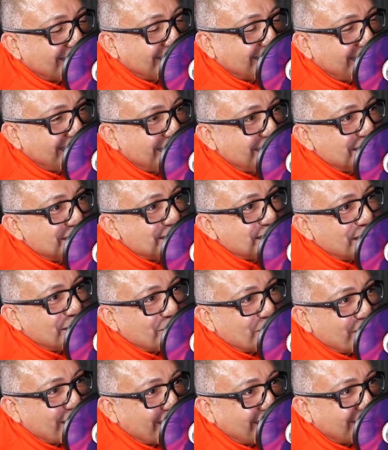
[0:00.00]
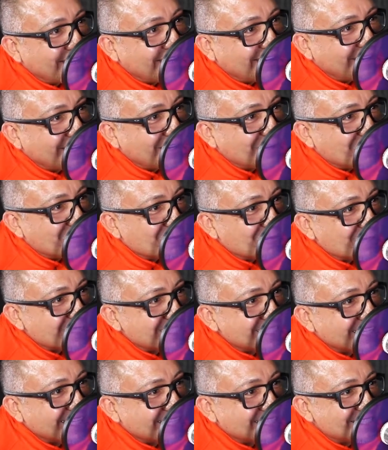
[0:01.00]
any team that
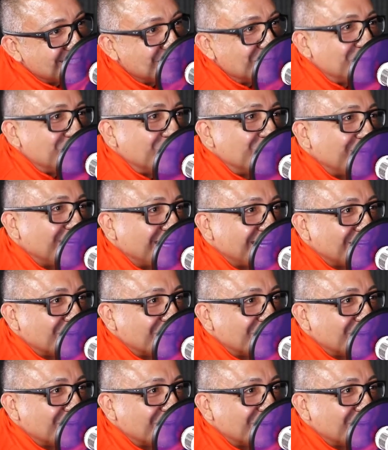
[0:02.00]
was set to